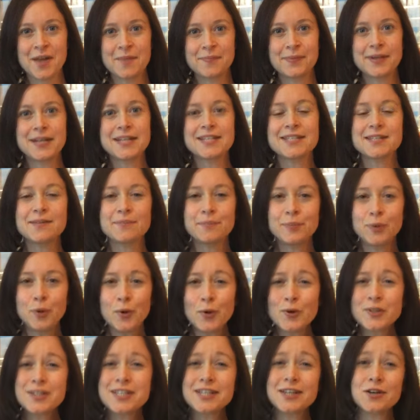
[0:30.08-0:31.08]
But it's
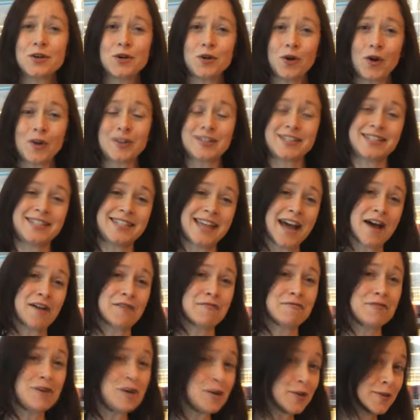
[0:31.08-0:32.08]
important not to
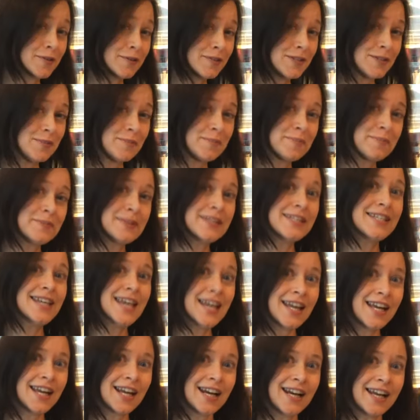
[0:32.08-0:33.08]
sound rude,
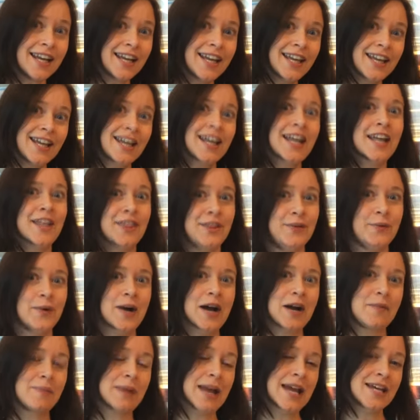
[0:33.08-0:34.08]
particularly in the
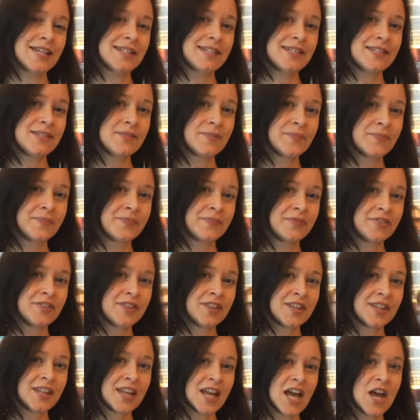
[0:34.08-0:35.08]
workplace.
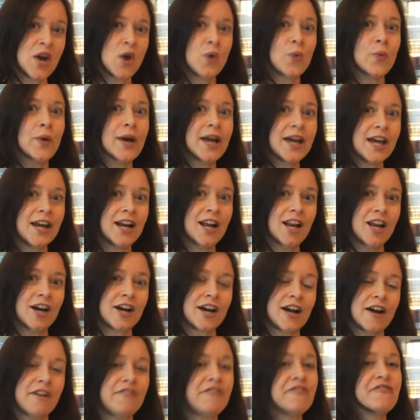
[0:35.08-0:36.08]
We're going to
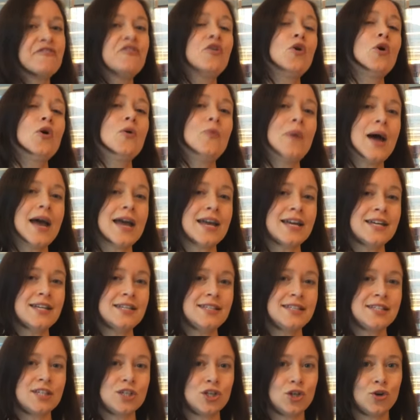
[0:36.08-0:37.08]
look at four
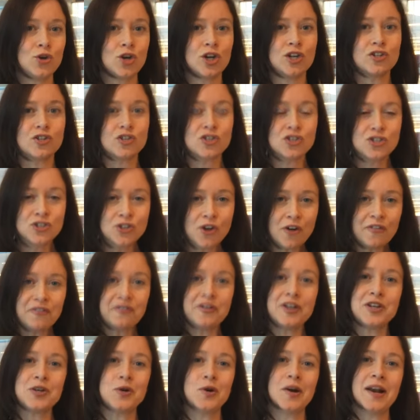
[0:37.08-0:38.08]
ways you can
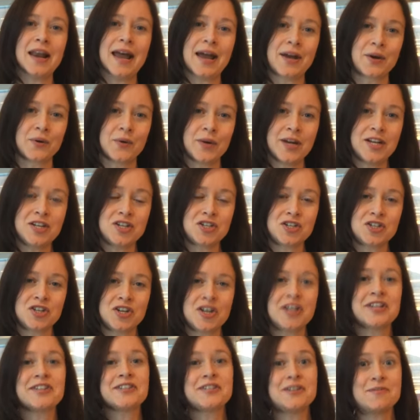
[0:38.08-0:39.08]
soften your language
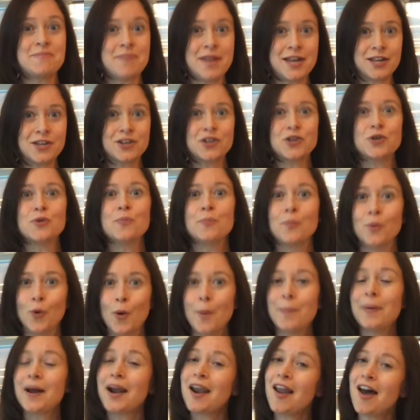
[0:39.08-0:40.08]
to make you
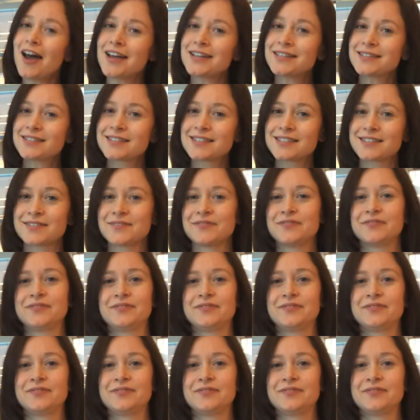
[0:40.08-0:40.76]
more polite.